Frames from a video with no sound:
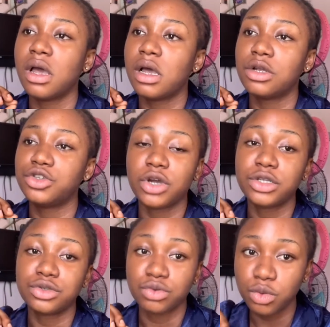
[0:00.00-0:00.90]
try to
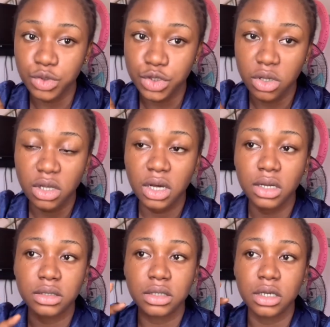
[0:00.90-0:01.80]
know each other
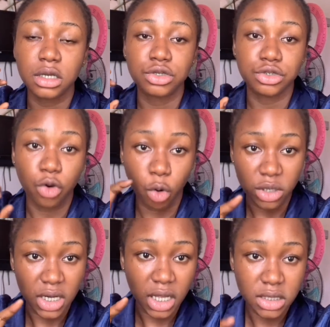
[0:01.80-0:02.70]
and then
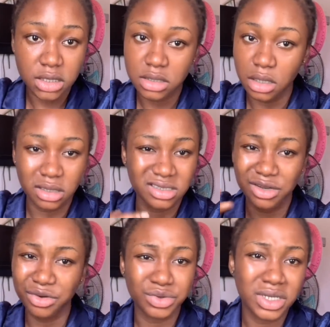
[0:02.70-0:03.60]
connect and
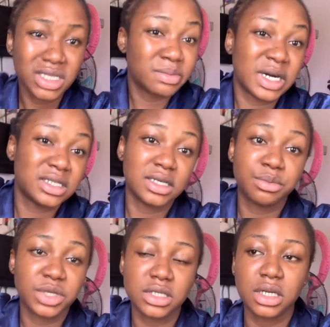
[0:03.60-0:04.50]
create magic
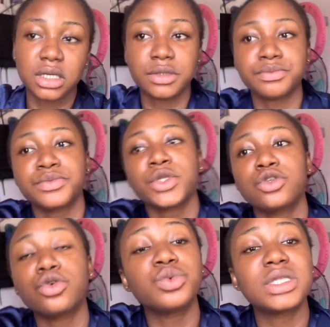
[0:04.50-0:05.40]
basically. So
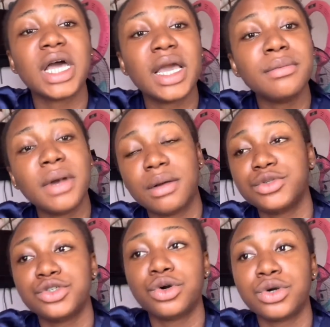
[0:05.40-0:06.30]
with time, I'm
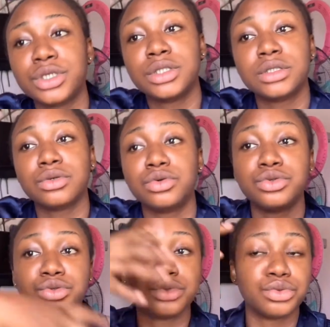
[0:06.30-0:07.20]
sure it's going
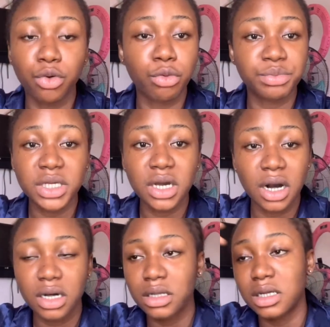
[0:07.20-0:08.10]
to go bigger
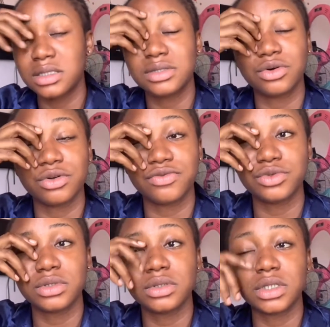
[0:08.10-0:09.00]
and all of
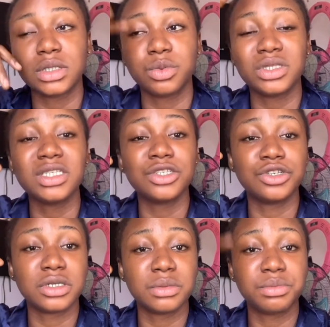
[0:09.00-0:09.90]
those things, but this is
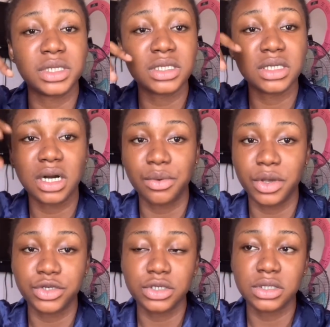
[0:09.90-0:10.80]
just the basic and we are
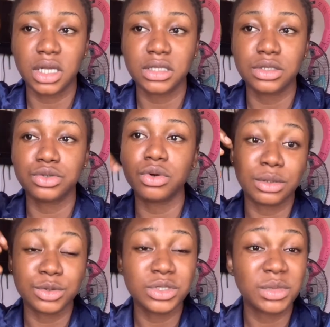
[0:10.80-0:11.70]
just starting. So I'm
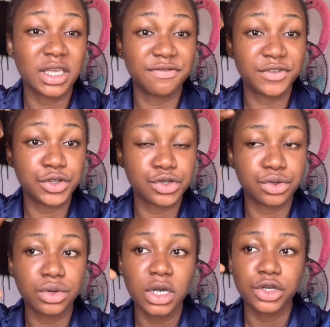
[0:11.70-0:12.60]
supposed to make a video
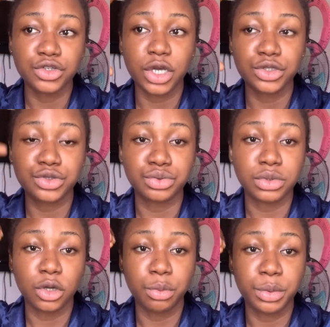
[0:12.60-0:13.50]
trying to
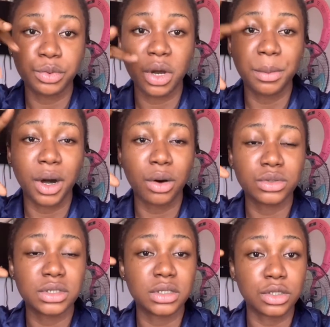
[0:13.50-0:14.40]
tell people about
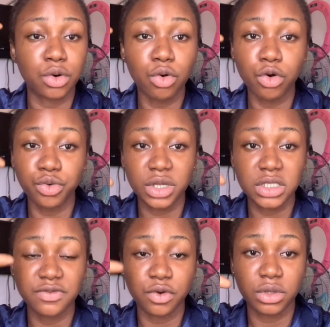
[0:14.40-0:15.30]
the whole
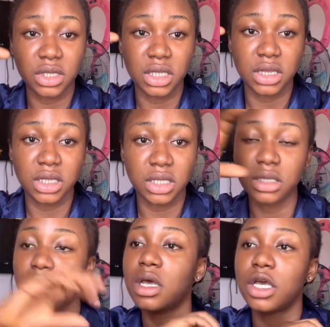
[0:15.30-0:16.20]
creative content thing.
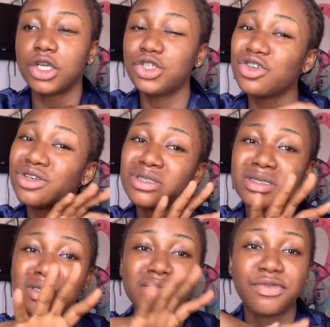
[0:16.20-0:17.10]
It's
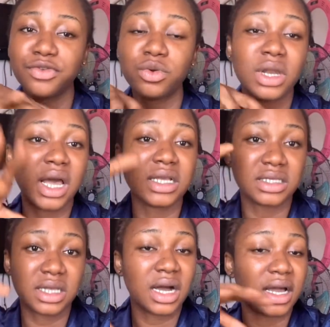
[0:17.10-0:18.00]
just few lines
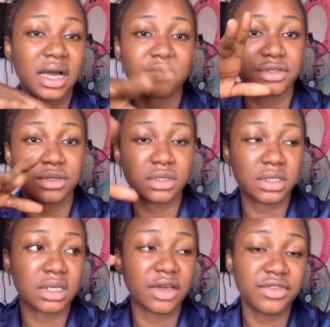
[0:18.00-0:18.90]
that I have to
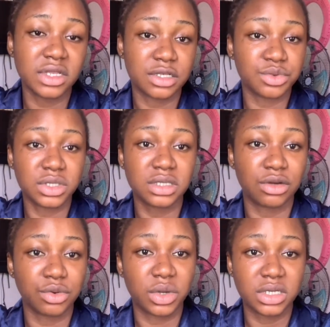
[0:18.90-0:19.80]
say. Everything is written down
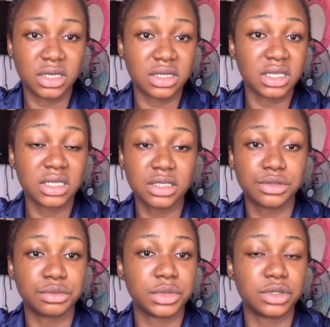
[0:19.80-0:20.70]
already, they sent it to
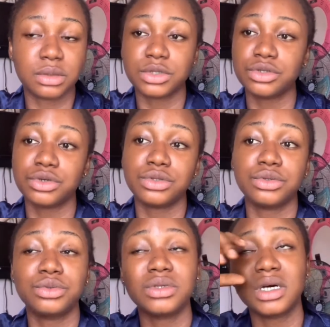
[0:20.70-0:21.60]
me, so I'm just going to
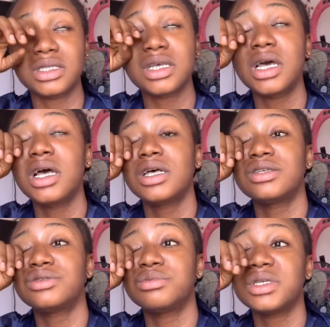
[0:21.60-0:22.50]
do that.
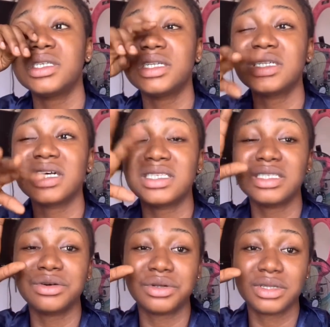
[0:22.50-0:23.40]
So basically that is the
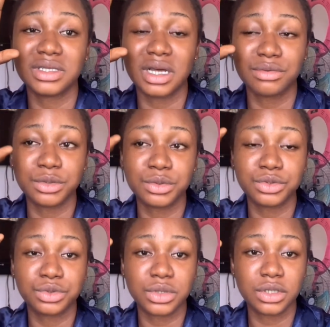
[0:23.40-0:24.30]
content I'm supposed to
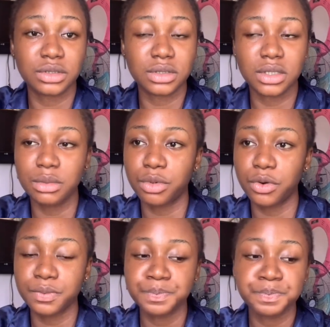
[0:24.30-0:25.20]
create today, but
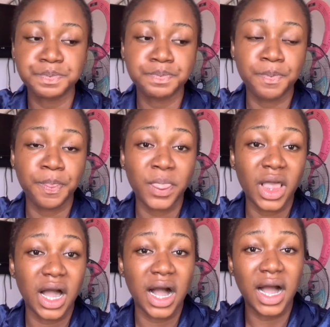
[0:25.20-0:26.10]

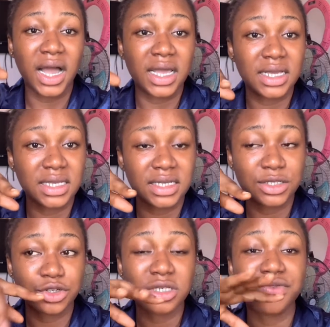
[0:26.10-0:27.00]
I
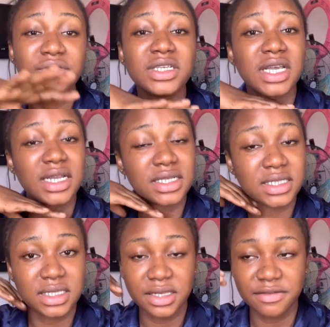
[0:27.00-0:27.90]
just finished
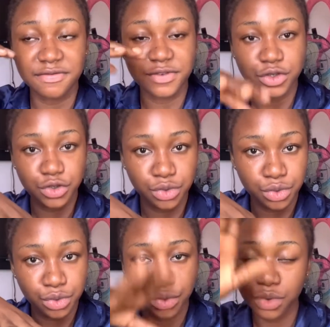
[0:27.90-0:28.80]
editing a video
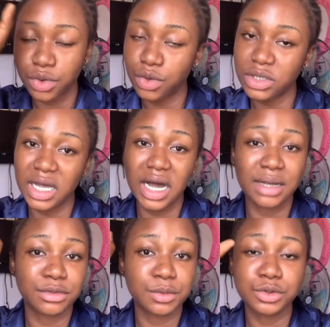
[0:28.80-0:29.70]
that I'm
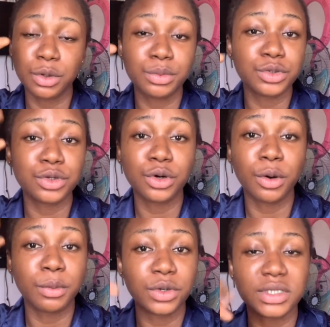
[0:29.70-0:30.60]
supposed to upload on
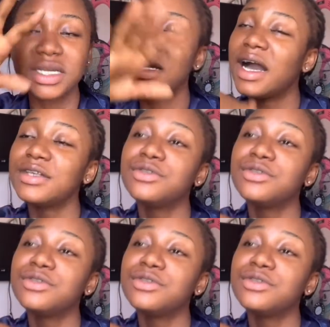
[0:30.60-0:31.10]
Monday. Guys, you